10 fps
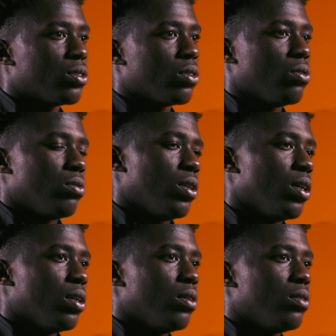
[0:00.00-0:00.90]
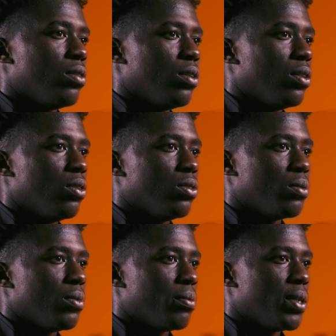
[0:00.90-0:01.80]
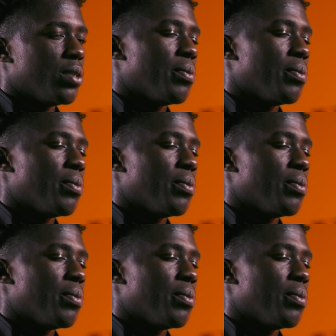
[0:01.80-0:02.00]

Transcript: So, I know some of the players.